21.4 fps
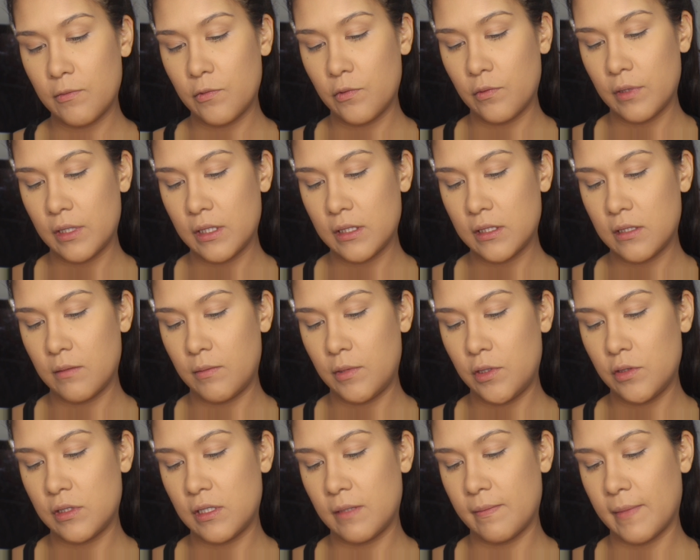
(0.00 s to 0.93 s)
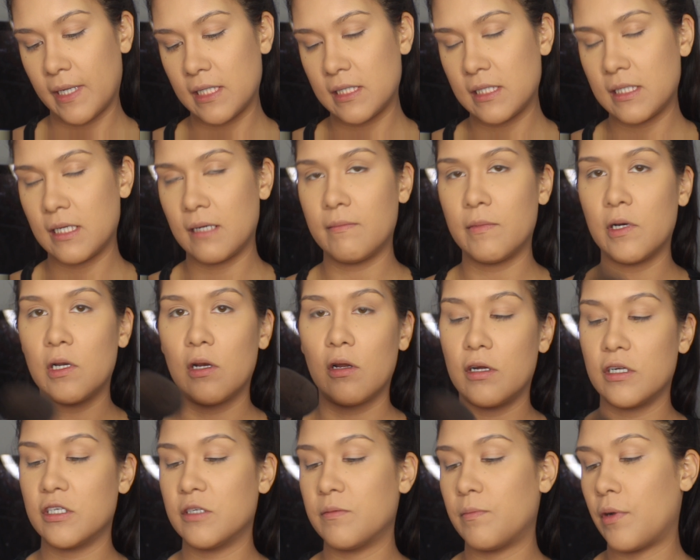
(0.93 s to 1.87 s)
I'm going to be using my Sigma
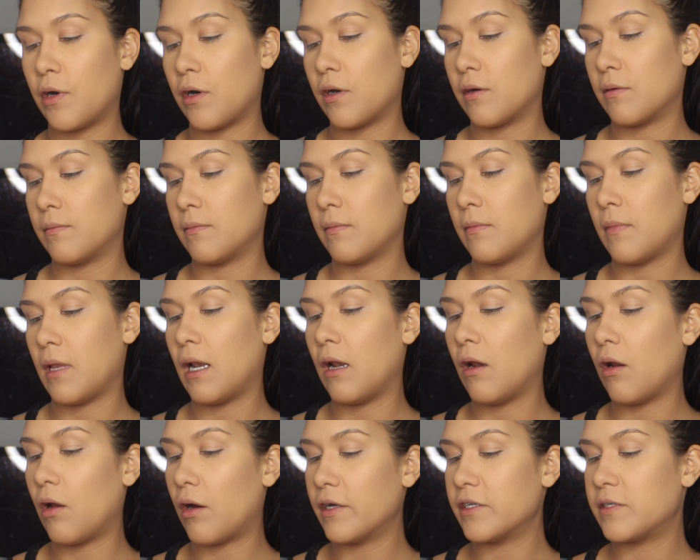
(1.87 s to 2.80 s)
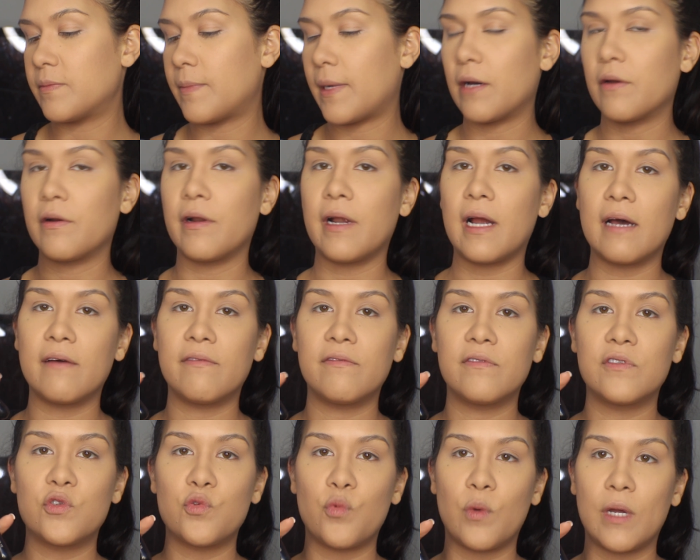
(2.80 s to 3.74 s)
large powder
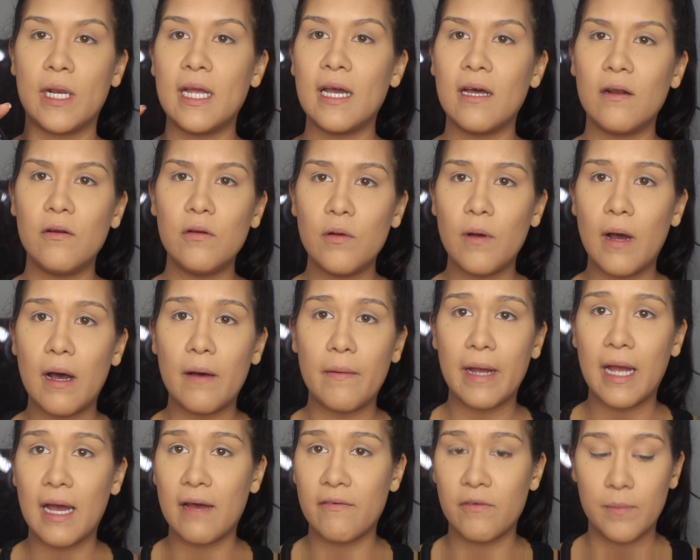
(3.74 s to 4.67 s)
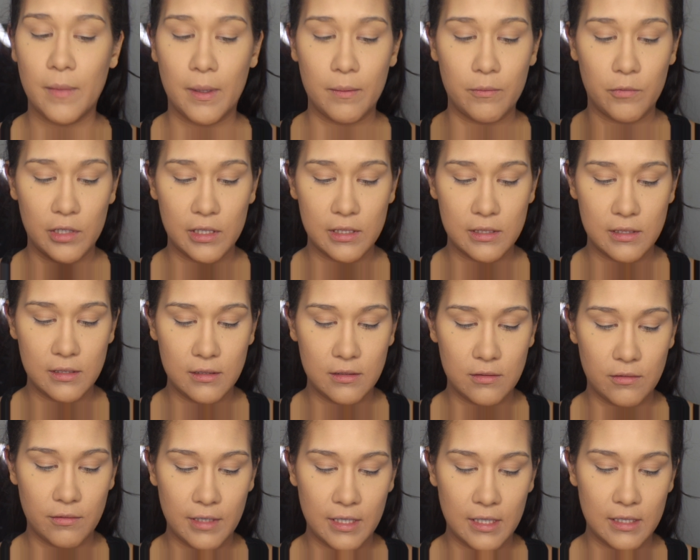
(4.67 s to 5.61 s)
F20. I don't know how I haven't memorized
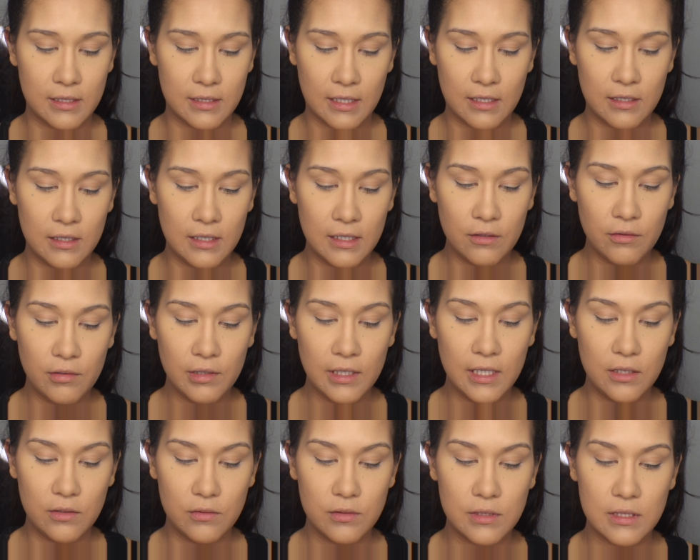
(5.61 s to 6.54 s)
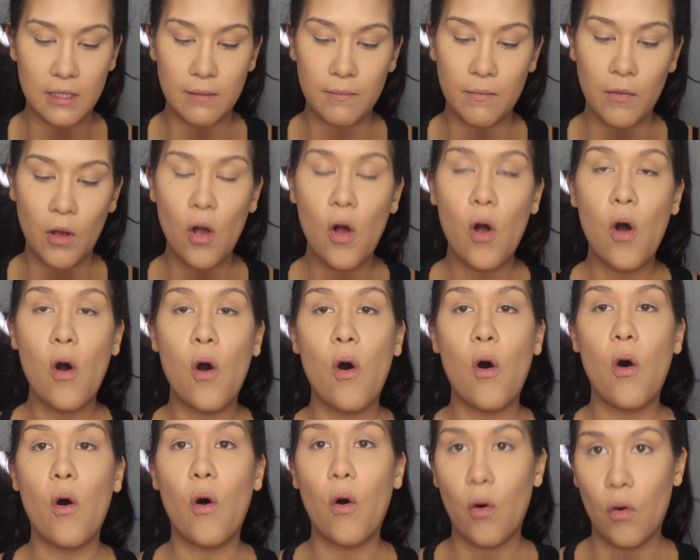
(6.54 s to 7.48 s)
these already because I literally use them
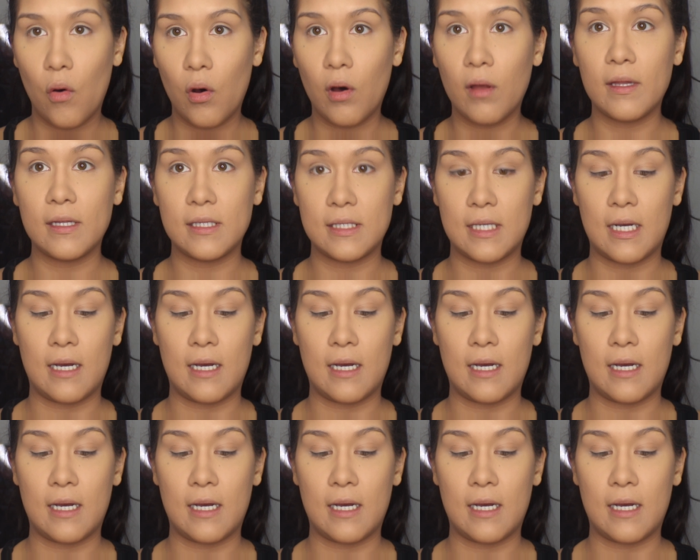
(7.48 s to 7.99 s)
all the